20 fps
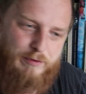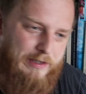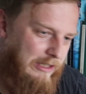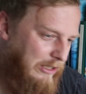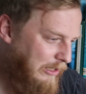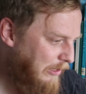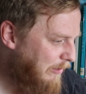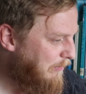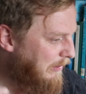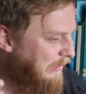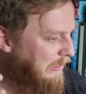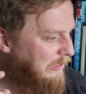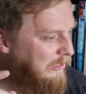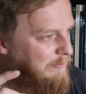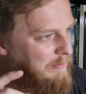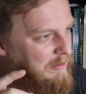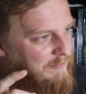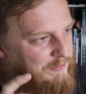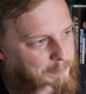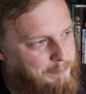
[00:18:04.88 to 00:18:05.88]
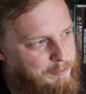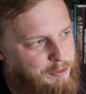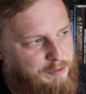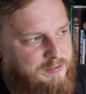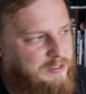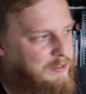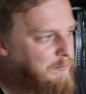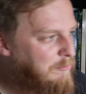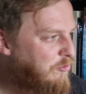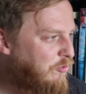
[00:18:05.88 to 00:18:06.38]
you're rehoming them, if you're
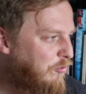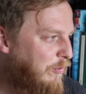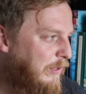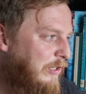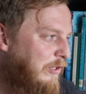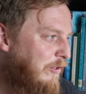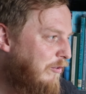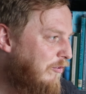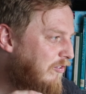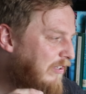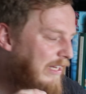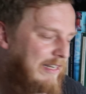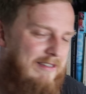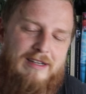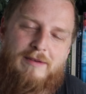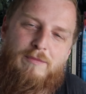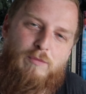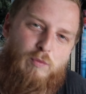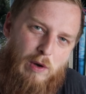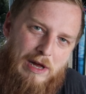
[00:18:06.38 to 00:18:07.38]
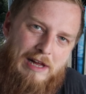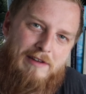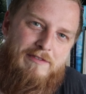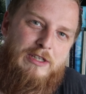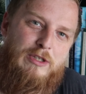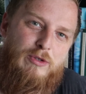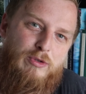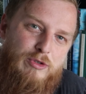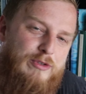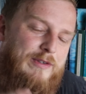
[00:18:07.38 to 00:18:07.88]
moving them to a new setup, whatever
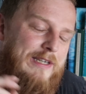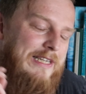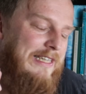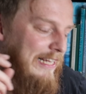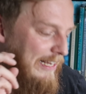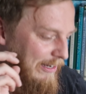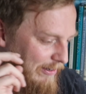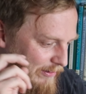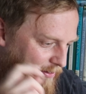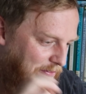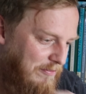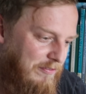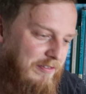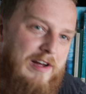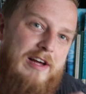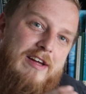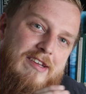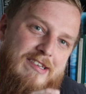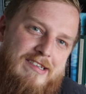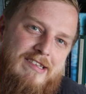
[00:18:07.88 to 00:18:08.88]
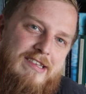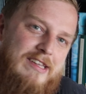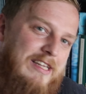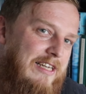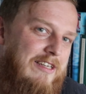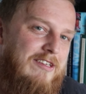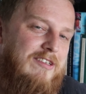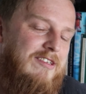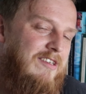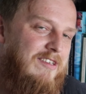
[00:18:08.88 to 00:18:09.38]
you're doing, they are the first
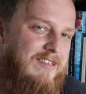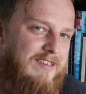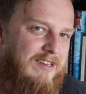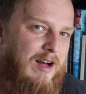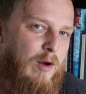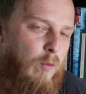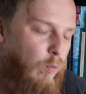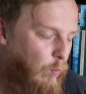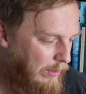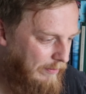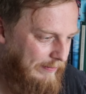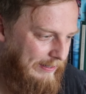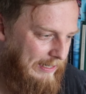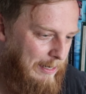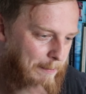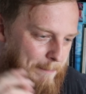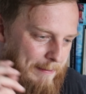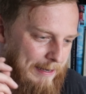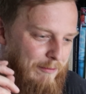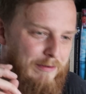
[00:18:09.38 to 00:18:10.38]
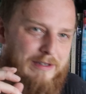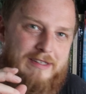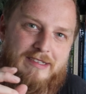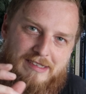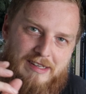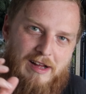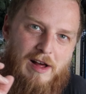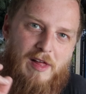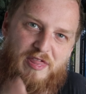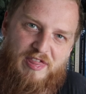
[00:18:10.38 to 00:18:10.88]
things to start worrying about and
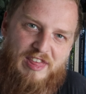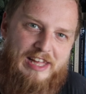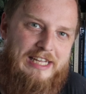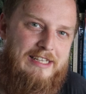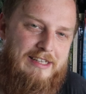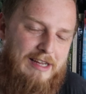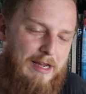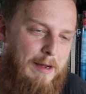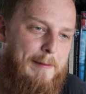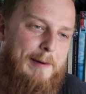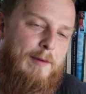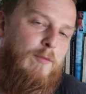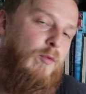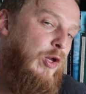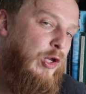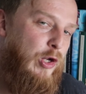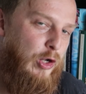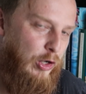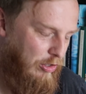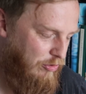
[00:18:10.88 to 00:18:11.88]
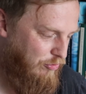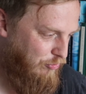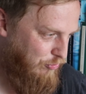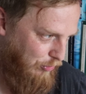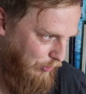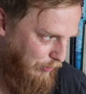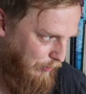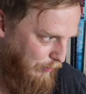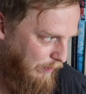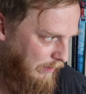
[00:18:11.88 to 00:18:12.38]
start thinking about what you're going to
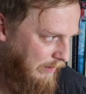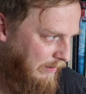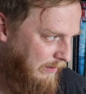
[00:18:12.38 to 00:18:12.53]
do.